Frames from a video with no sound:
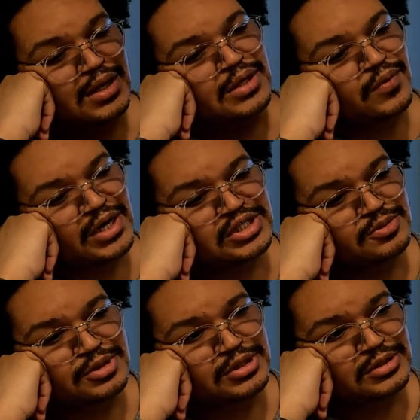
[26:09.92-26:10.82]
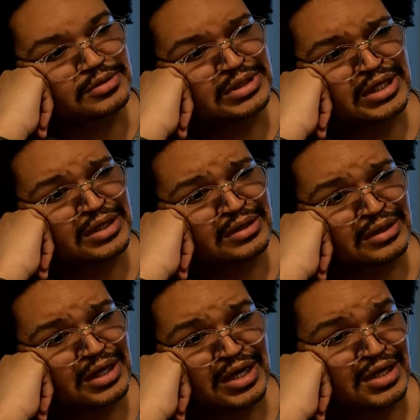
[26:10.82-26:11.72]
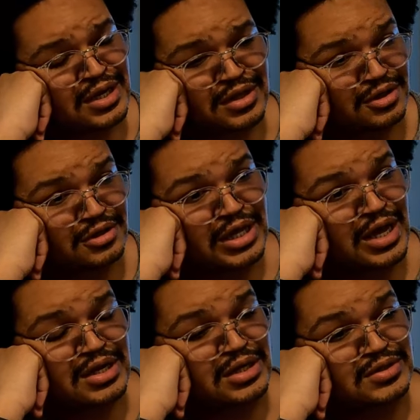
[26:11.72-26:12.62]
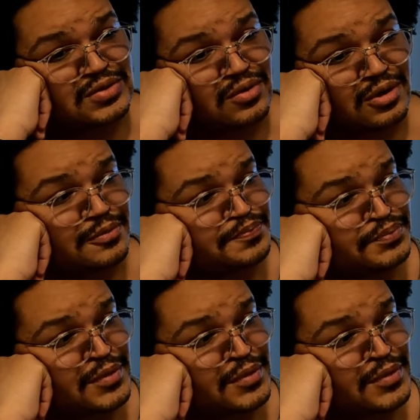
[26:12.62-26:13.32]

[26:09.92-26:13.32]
And they're way cheaper than any other candy in the store.